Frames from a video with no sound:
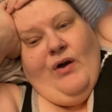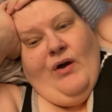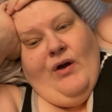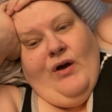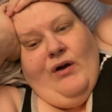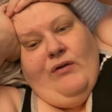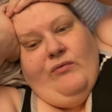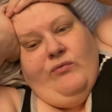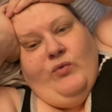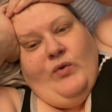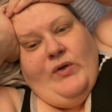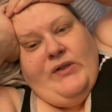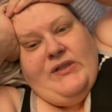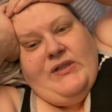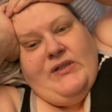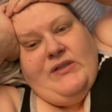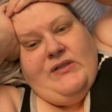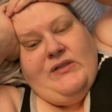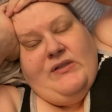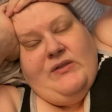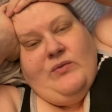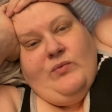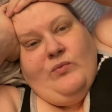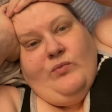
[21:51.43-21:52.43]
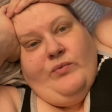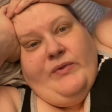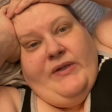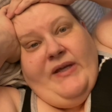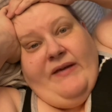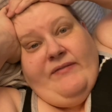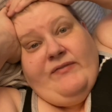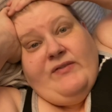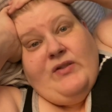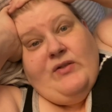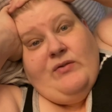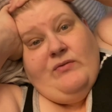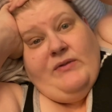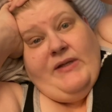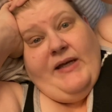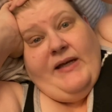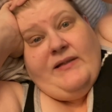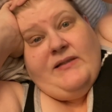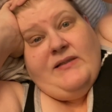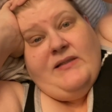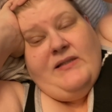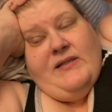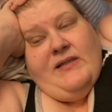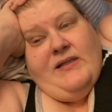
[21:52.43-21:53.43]
of what we have to do
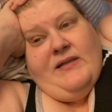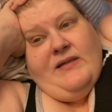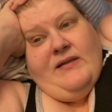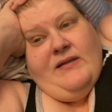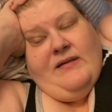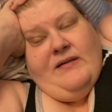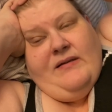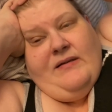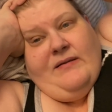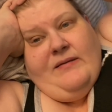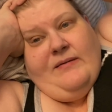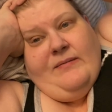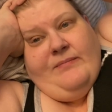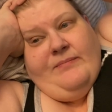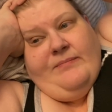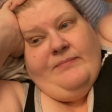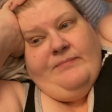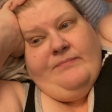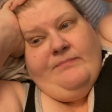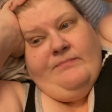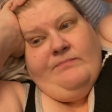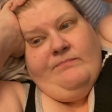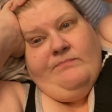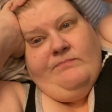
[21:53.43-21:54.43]
next. Um,